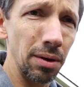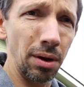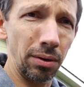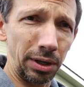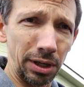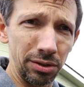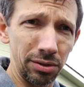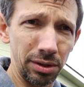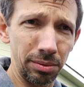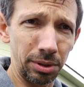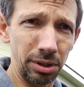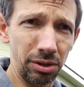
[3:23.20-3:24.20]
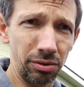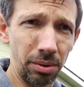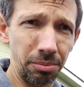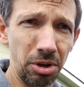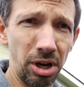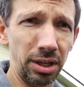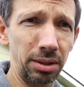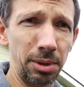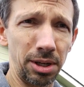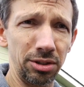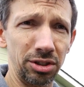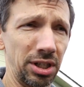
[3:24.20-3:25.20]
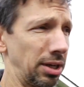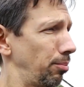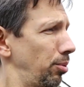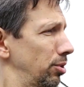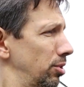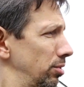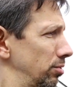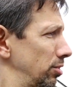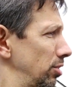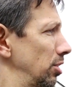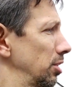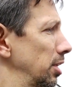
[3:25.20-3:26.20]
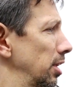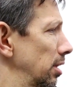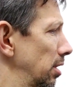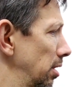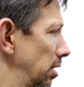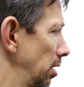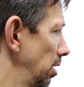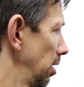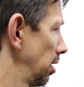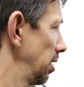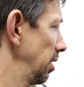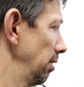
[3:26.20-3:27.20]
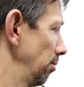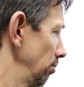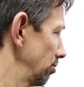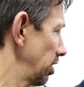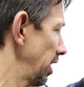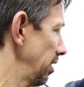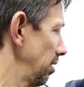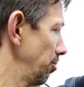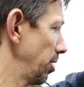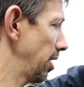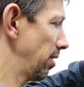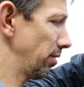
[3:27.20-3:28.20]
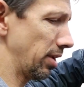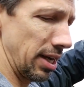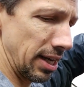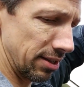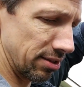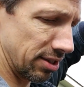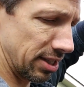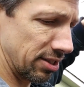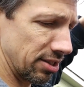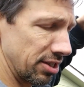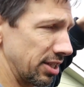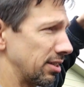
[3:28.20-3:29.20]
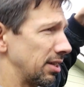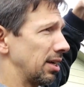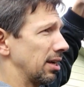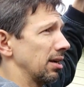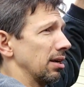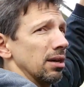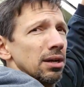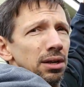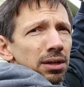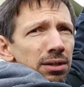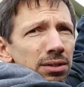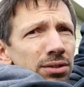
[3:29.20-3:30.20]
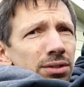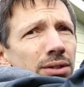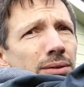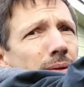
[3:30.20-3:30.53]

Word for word: Okay, so there we go. That's what I'm talking about. Just kind to put those on there and we'll tighten them down as necessary. So